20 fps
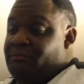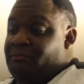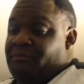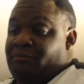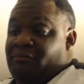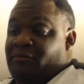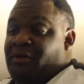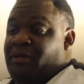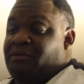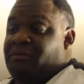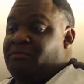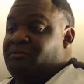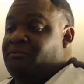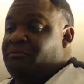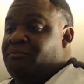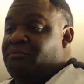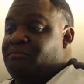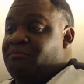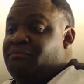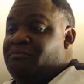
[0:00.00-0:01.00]
Well,
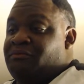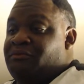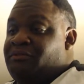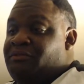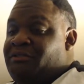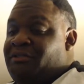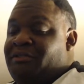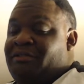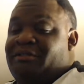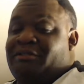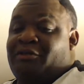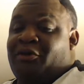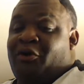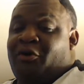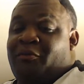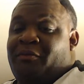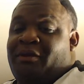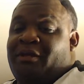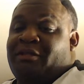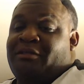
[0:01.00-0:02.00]
she just
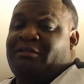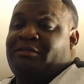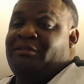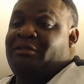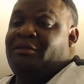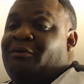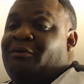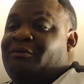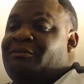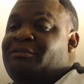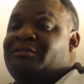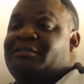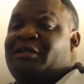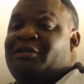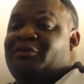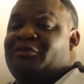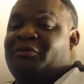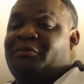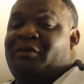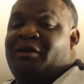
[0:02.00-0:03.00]
told me that she's not
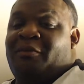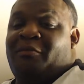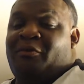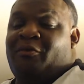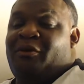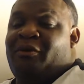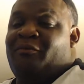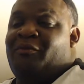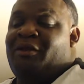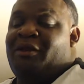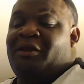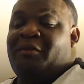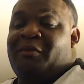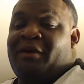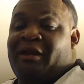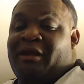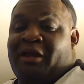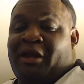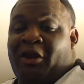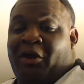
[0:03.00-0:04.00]
used to being with
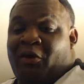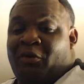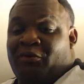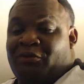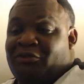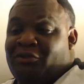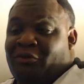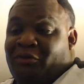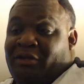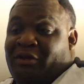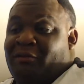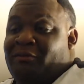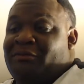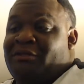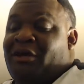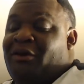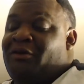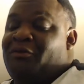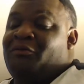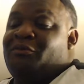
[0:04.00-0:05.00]
anybody that long, so that was
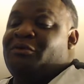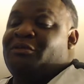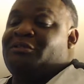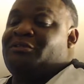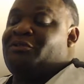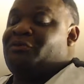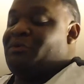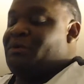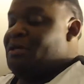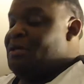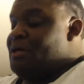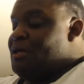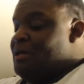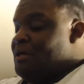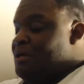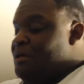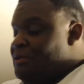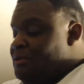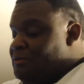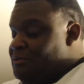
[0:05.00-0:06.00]
all it was to it.
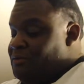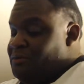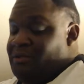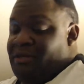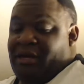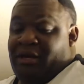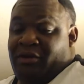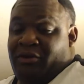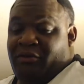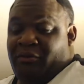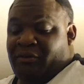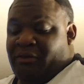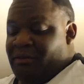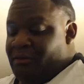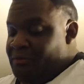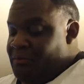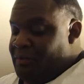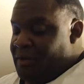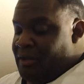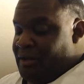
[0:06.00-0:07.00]
So you got to do
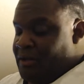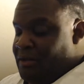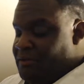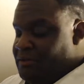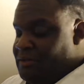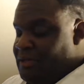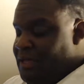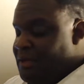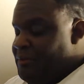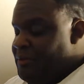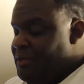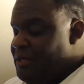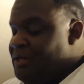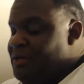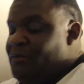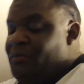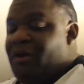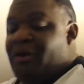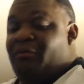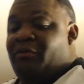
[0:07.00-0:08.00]
what I all say. But
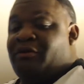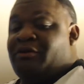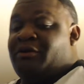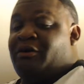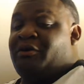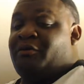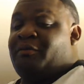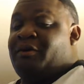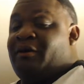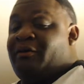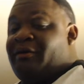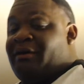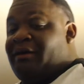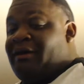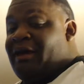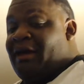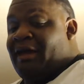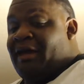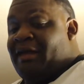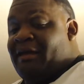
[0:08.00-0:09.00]
anyway, we're talking about
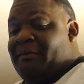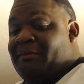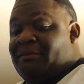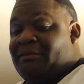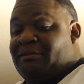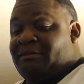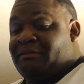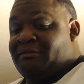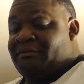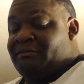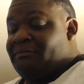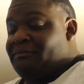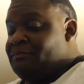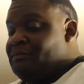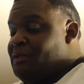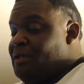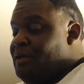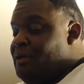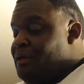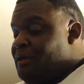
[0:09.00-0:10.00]
games,
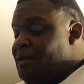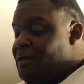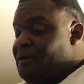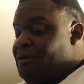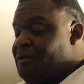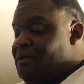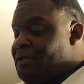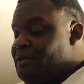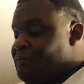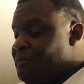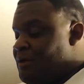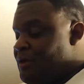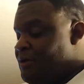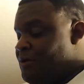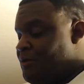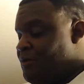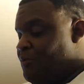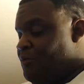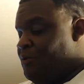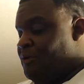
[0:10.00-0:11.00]
and these right
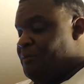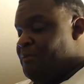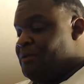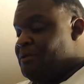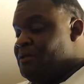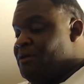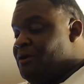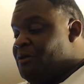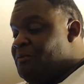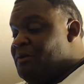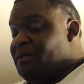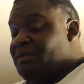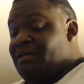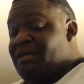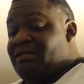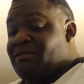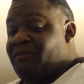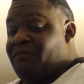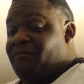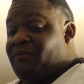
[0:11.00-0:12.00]
here we're going to be talking about.
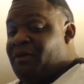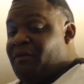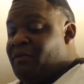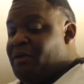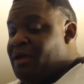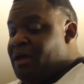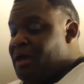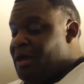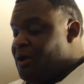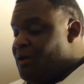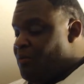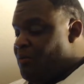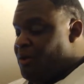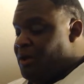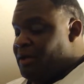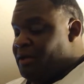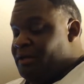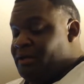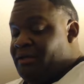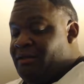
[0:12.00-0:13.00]
These are very high
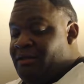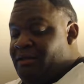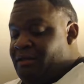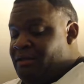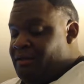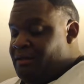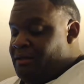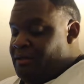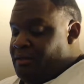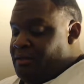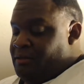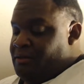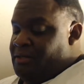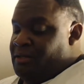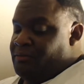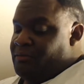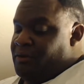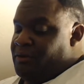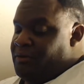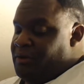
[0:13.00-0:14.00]
quality.
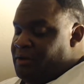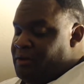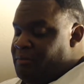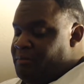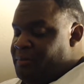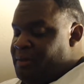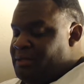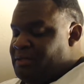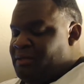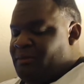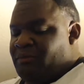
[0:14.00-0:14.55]
These right here are the best.